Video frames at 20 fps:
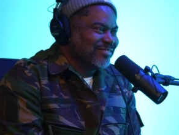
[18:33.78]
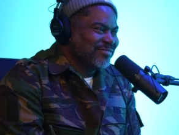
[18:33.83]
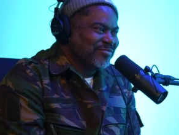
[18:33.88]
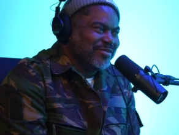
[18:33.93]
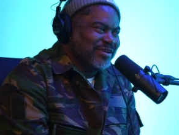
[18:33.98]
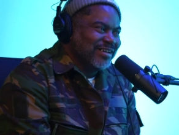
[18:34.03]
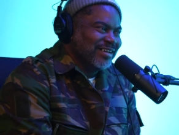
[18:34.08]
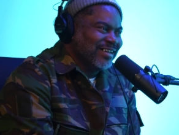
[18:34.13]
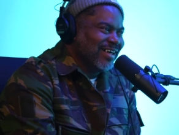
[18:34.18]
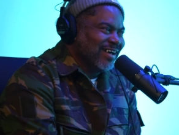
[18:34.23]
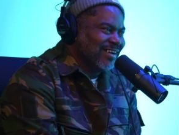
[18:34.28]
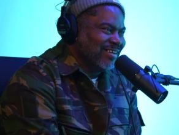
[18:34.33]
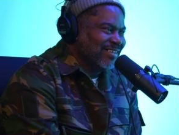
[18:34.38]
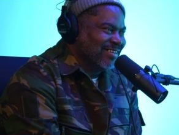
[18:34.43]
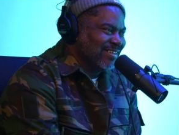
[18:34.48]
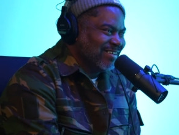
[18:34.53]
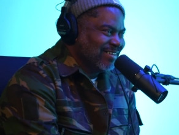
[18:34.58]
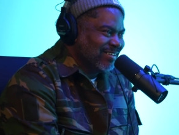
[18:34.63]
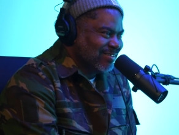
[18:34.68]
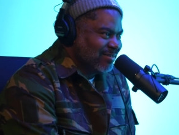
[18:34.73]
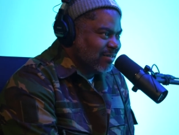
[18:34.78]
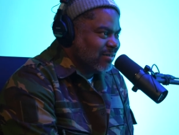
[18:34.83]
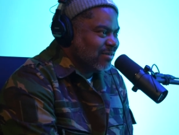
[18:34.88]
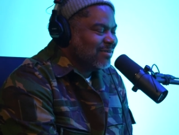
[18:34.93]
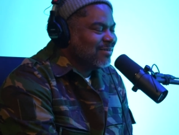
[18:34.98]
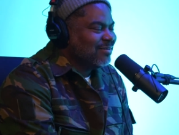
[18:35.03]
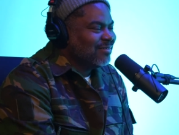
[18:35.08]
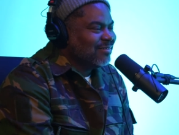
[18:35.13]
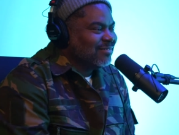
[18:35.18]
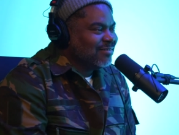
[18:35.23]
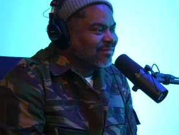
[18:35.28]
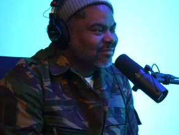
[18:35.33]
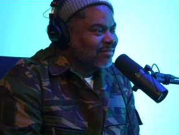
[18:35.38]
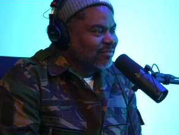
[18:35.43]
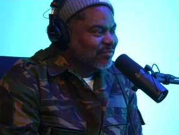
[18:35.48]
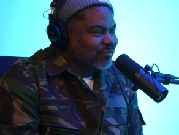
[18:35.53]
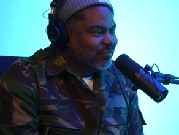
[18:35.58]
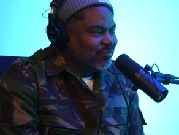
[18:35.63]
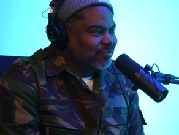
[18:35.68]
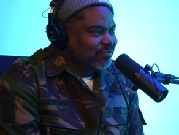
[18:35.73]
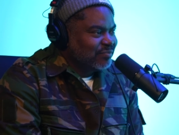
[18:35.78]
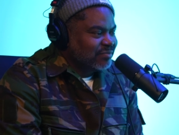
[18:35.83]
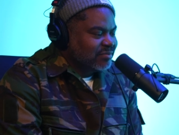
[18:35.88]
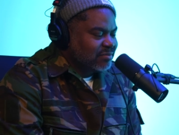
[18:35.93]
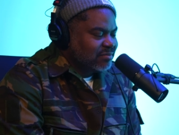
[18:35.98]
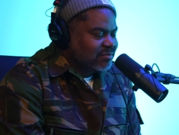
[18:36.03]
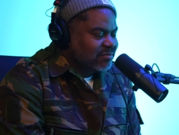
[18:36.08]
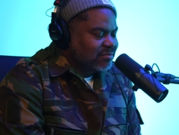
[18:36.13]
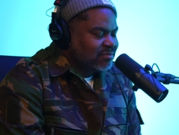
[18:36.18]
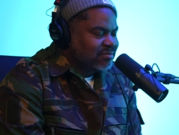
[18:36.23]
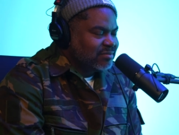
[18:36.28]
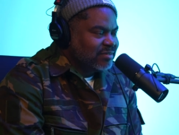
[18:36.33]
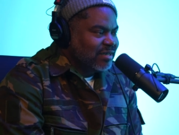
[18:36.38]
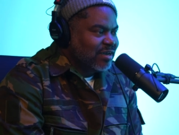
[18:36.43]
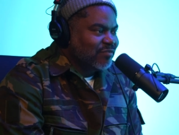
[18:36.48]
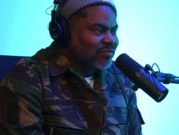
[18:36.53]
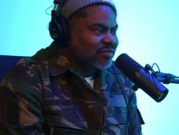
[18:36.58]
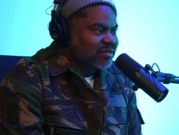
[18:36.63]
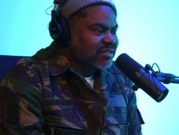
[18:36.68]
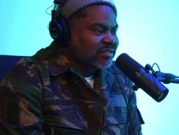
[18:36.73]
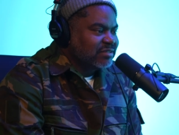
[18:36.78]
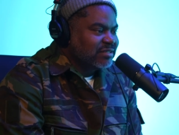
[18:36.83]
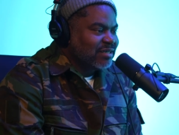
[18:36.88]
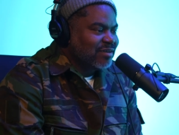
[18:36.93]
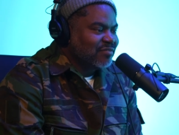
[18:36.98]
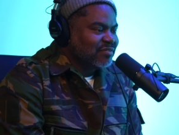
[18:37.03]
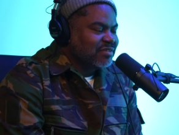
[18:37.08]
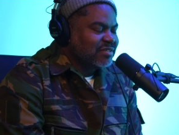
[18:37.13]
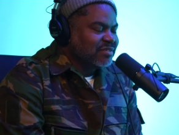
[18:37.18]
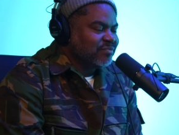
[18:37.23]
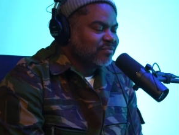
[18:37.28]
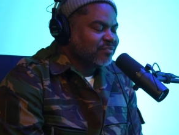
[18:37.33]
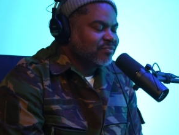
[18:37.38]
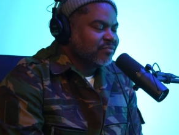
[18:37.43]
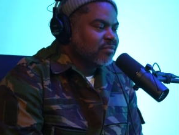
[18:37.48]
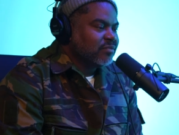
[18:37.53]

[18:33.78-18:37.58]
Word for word: right, right, right. So it's like Definitely, definitely. You